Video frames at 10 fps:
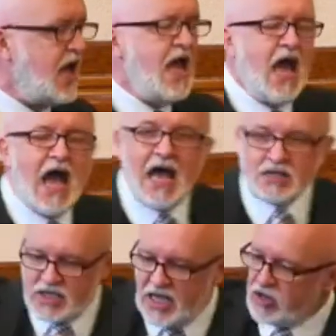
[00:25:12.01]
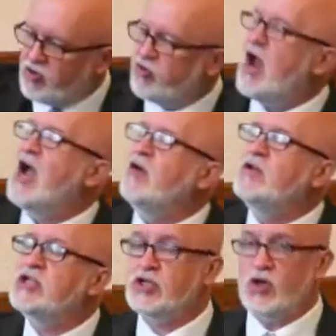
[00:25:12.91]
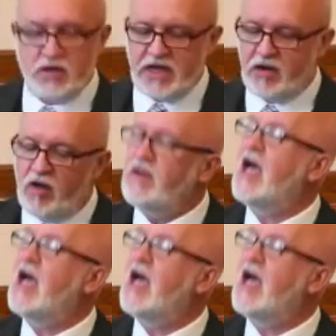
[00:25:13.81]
As that crowd stood there on that